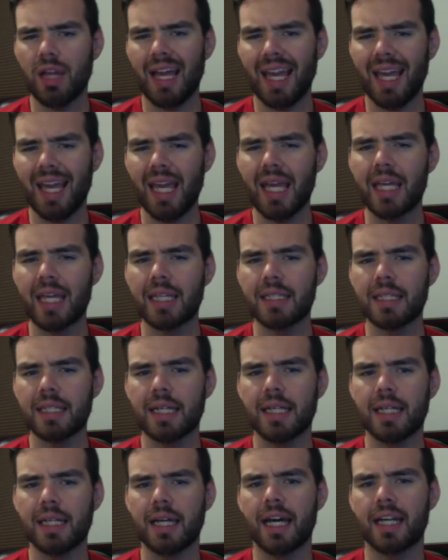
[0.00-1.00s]
and
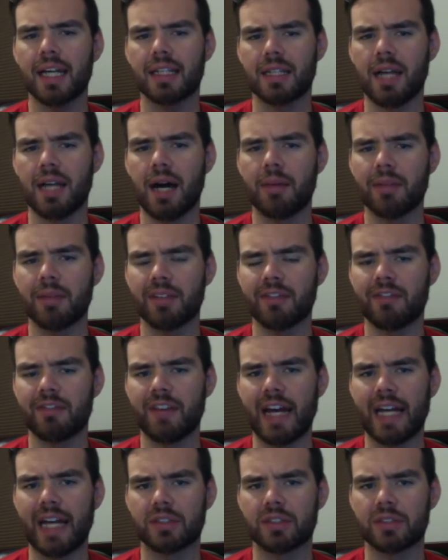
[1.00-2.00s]
economic
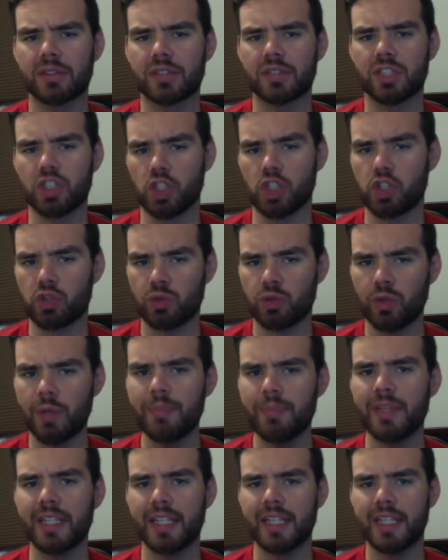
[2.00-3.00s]
factors
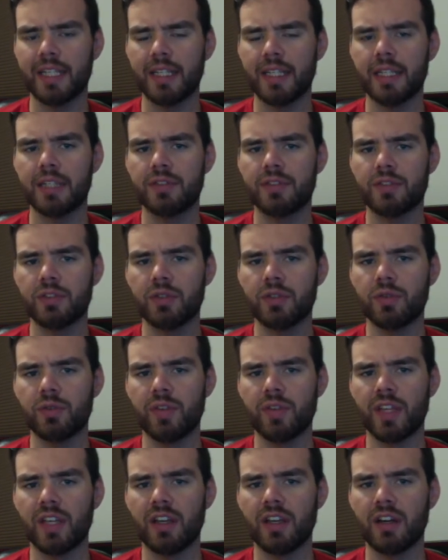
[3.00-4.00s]
contributed to
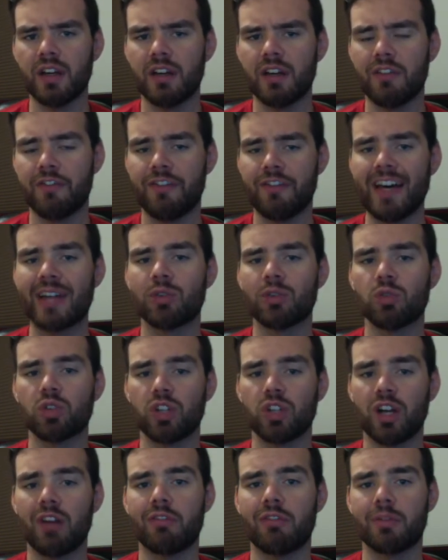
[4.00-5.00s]
the federal
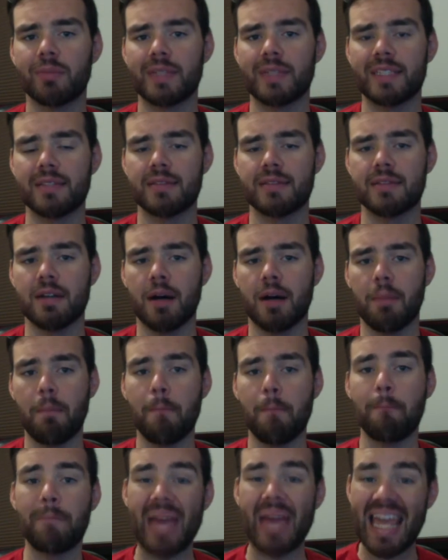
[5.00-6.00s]
government's
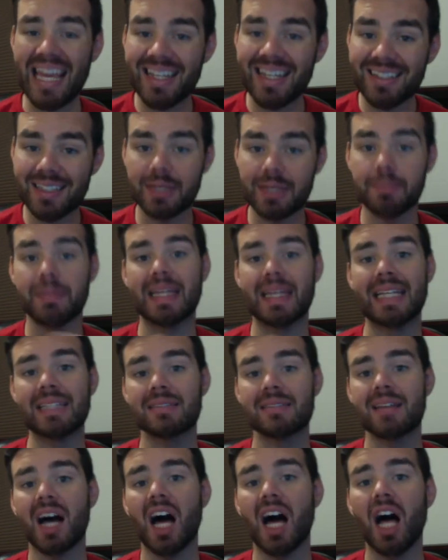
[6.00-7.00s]

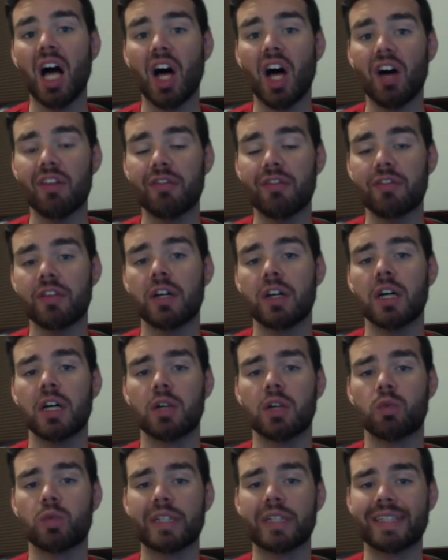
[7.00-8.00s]
abandonment of
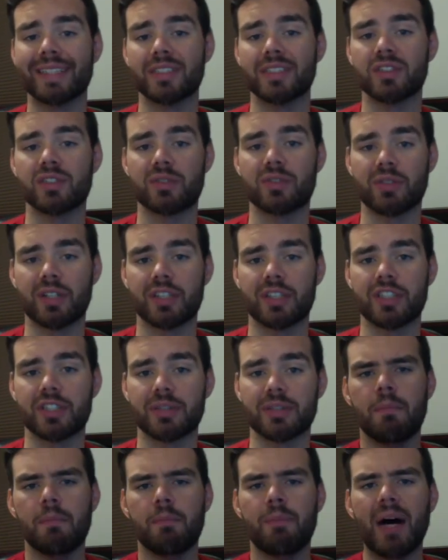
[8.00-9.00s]

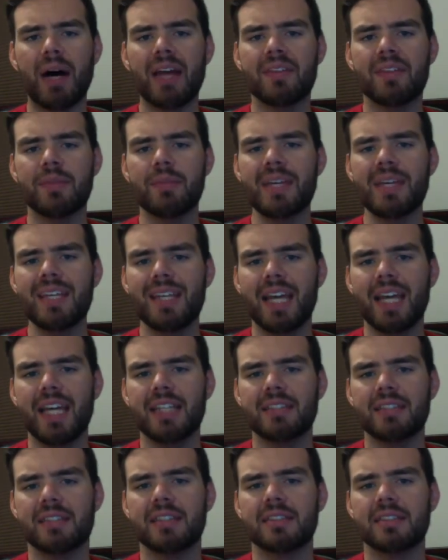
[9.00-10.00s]
Reconstruction. By the mid
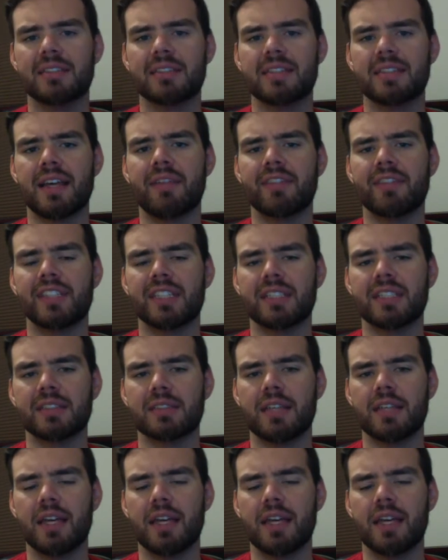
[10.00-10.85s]
1870s,